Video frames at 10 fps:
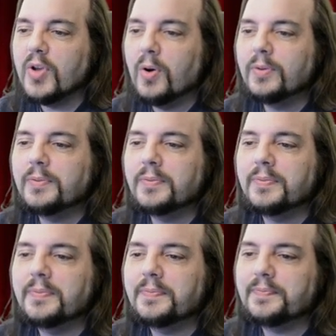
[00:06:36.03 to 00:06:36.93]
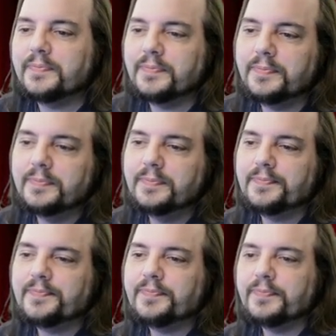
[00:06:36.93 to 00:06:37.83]

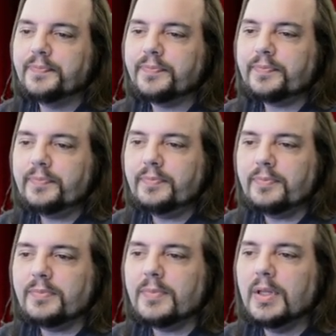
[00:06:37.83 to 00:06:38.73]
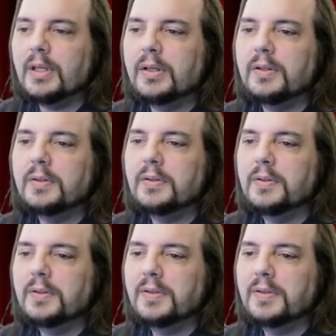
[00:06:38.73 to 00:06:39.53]
This person isn't speaking.